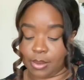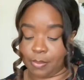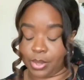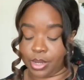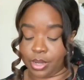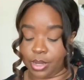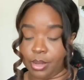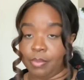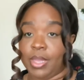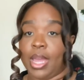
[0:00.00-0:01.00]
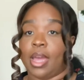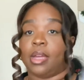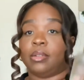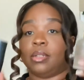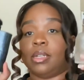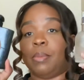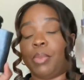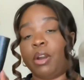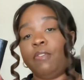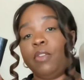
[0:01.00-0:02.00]
But yeah,
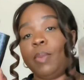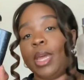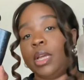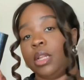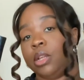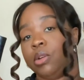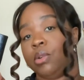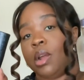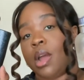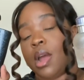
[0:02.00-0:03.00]
perfume and cologne